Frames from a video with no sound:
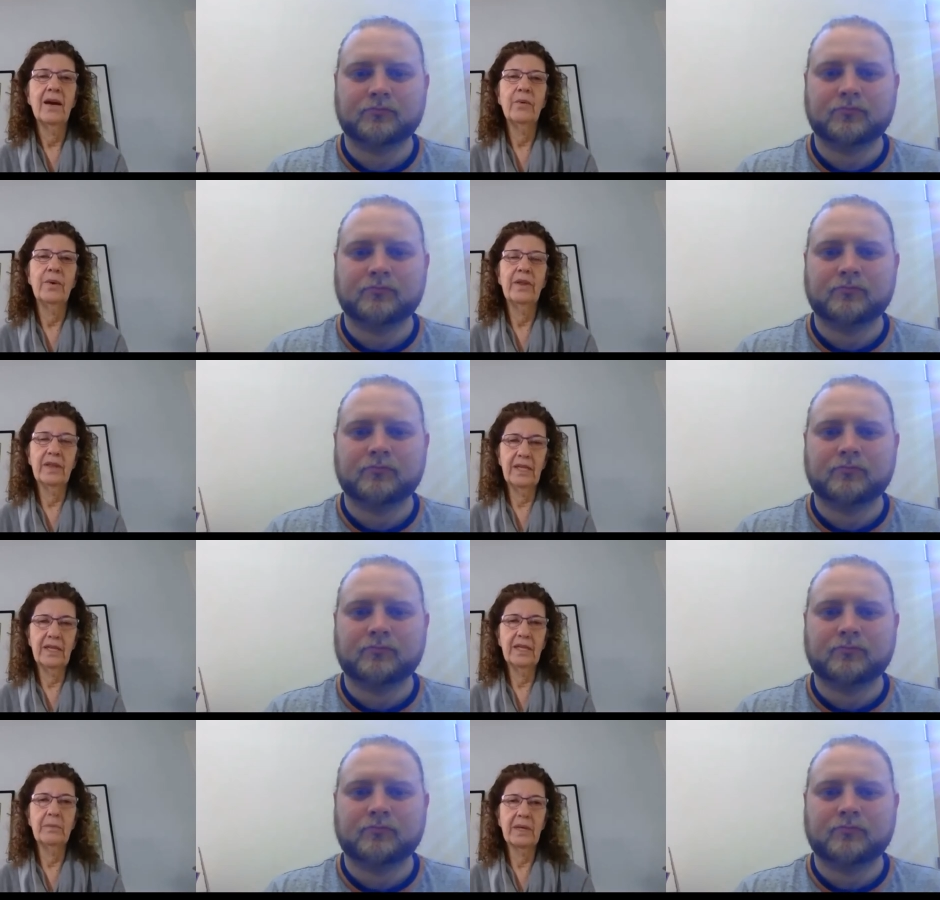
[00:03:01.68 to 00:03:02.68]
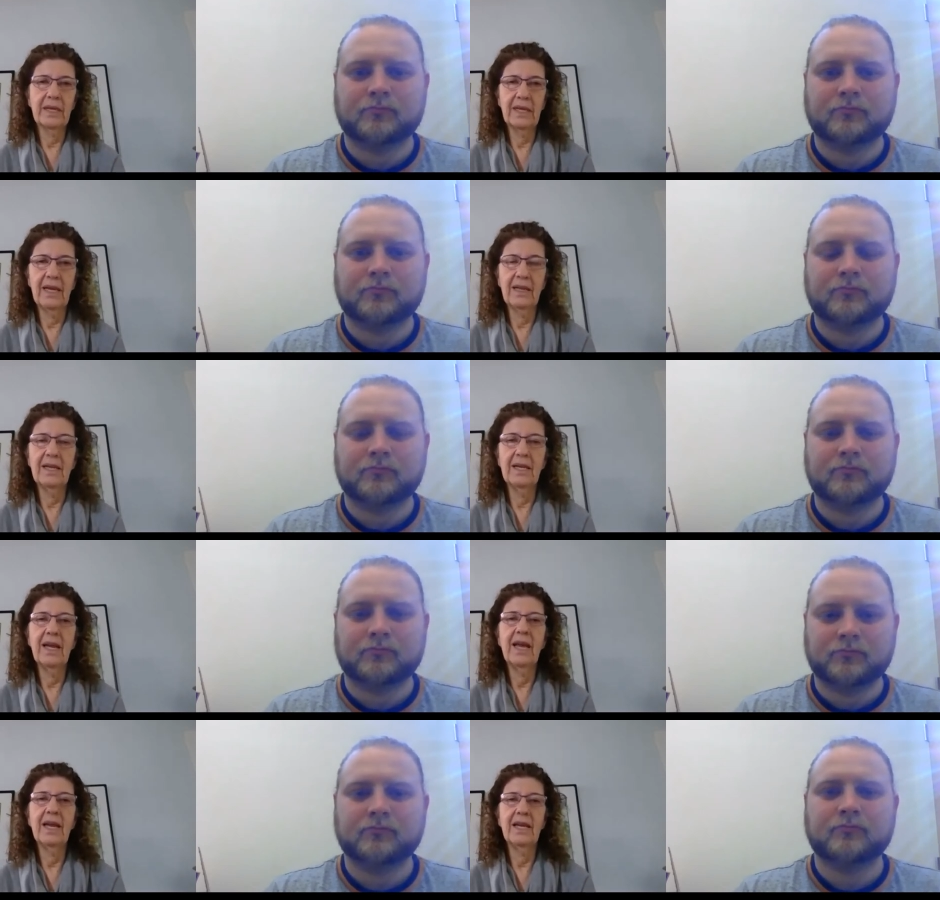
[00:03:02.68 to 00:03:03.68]
Speaker 1: with Leland
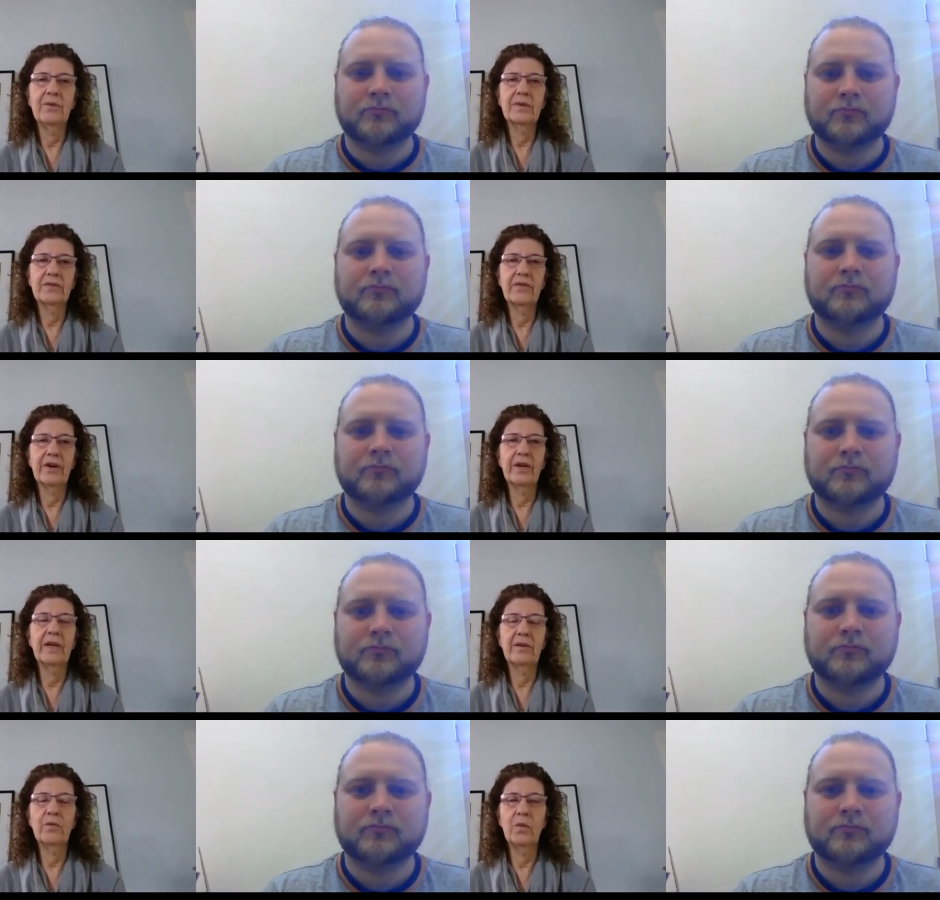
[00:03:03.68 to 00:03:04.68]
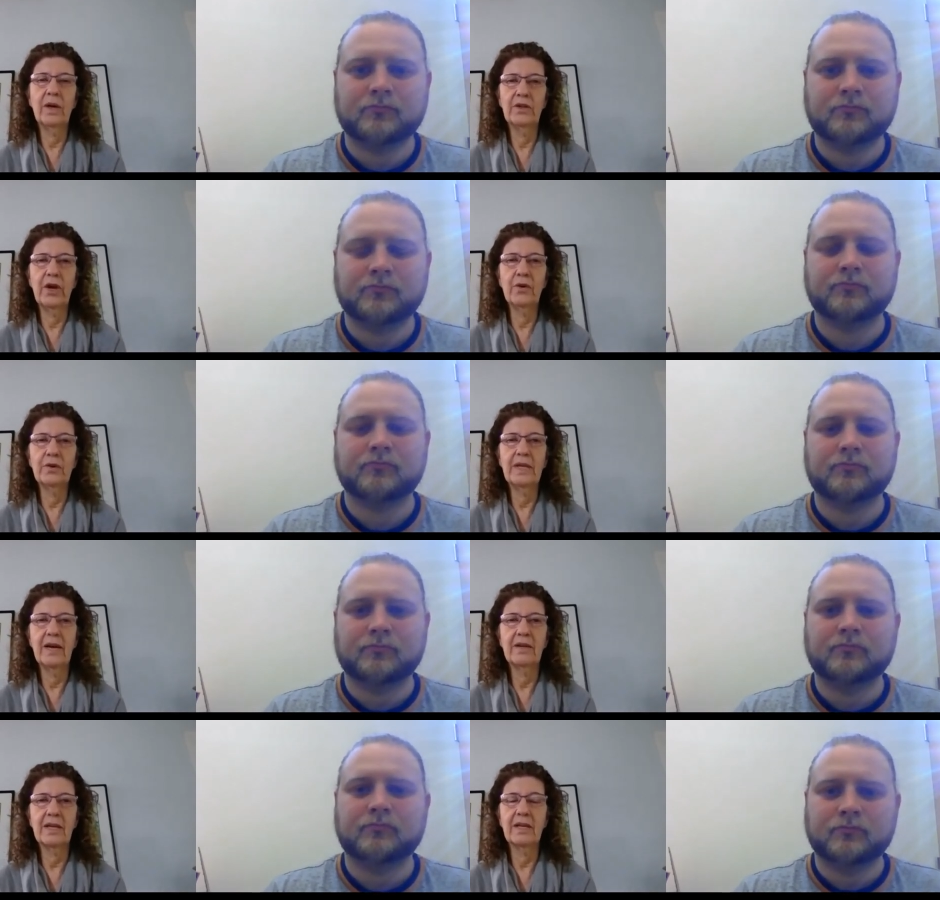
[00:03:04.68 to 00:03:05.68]
McClellan. He was very well known
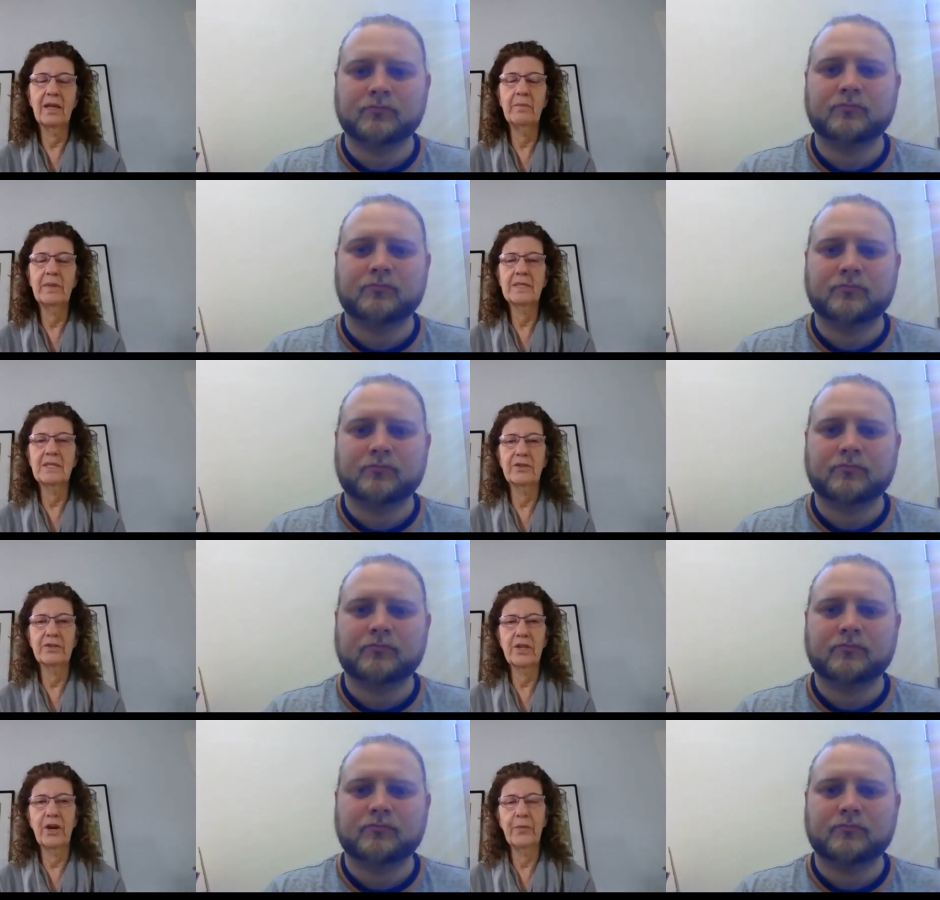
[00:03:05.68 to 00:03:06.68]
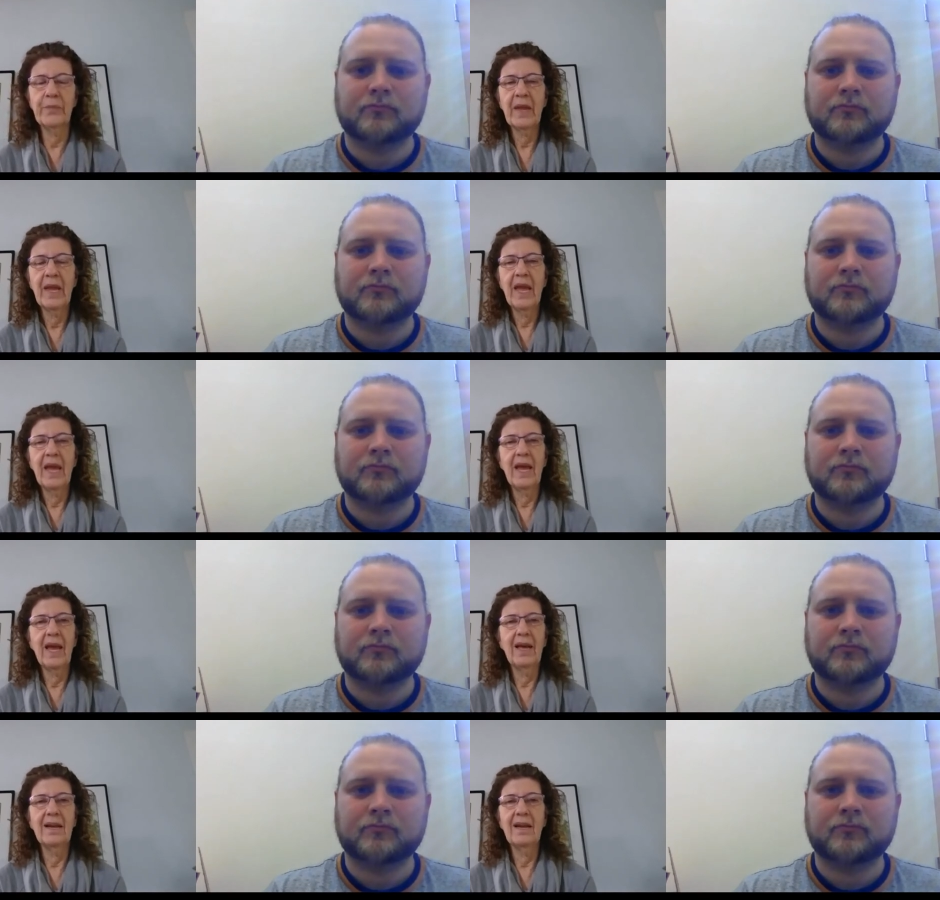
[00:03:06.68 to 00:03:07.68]
down in Columbus years ago.
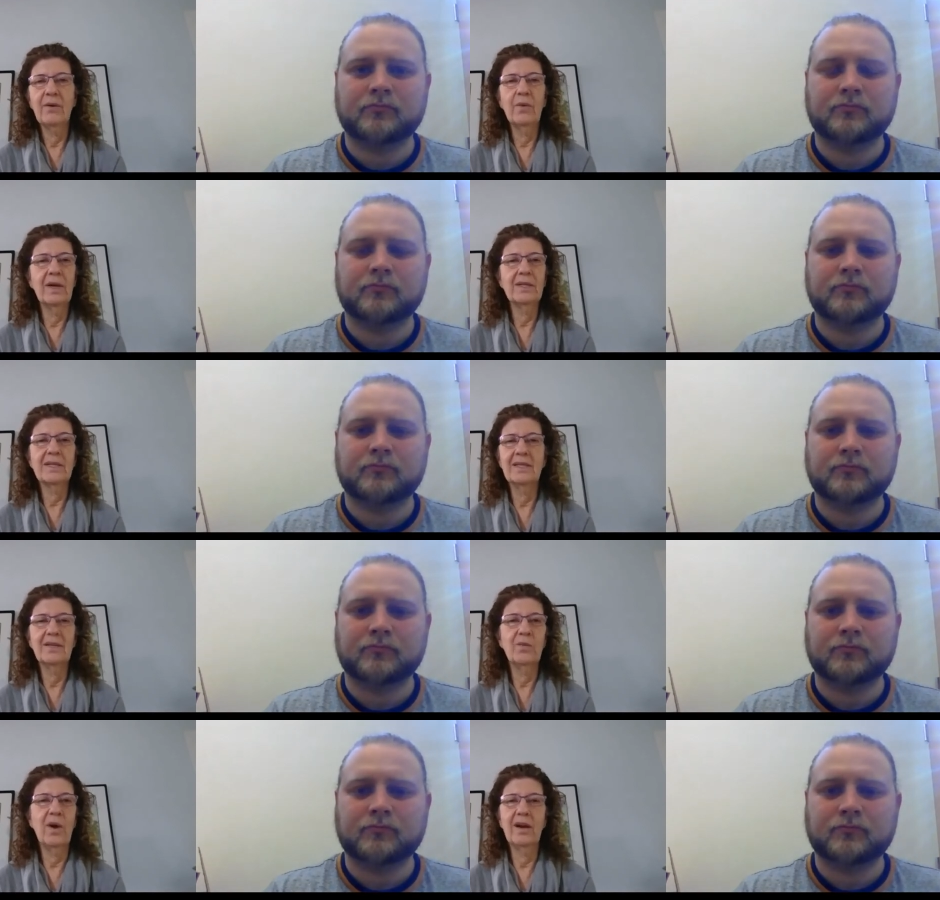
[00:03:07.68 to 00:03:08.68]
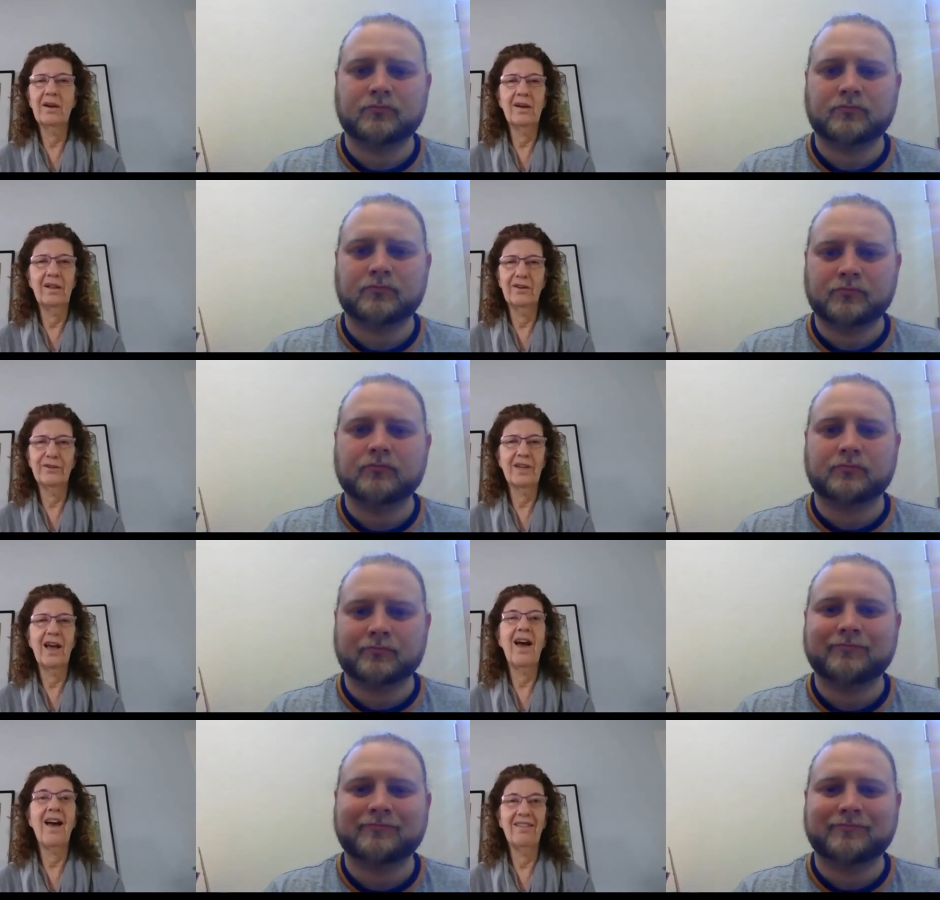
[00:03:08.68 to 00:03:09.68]
And once I did watercolors,
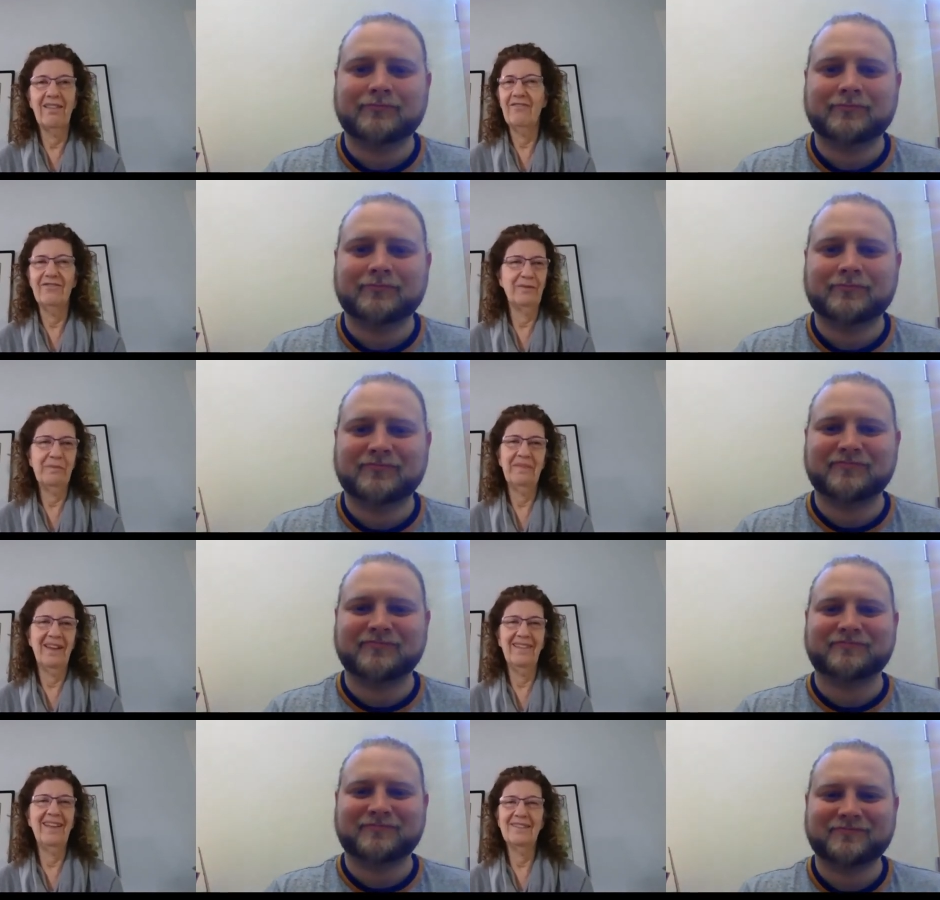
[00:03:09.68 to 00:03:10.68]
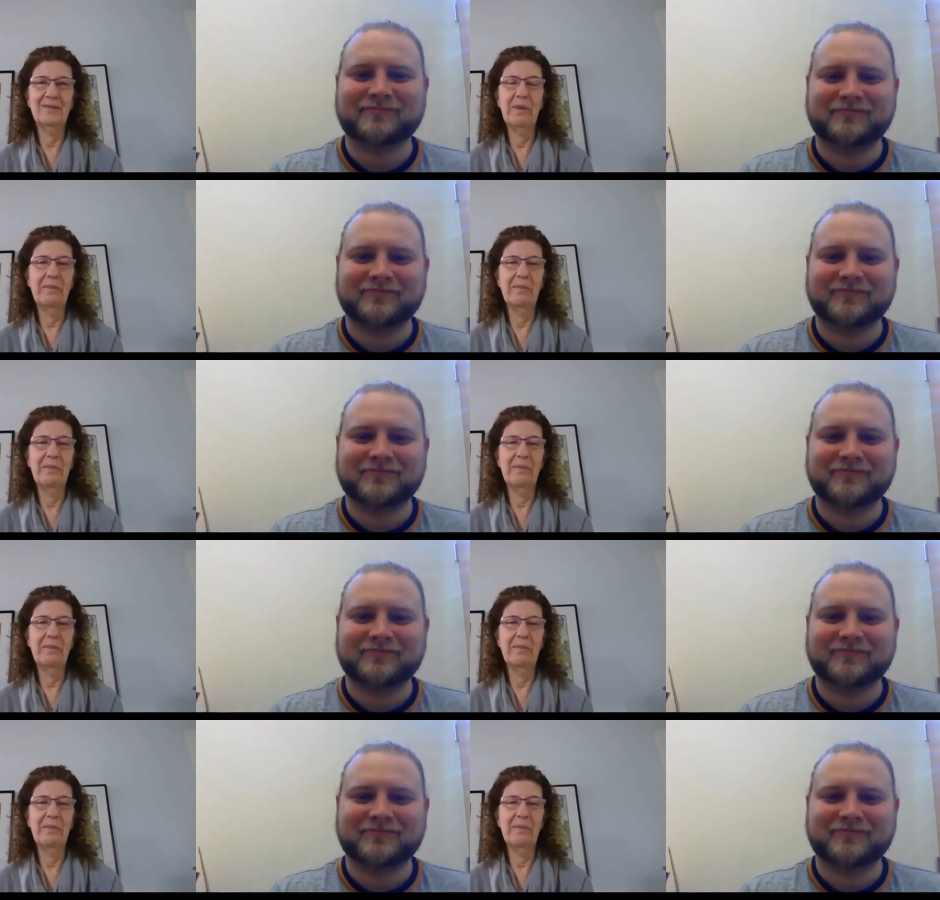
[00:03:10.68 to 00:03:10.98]
I loved them. And mm-hmm. that's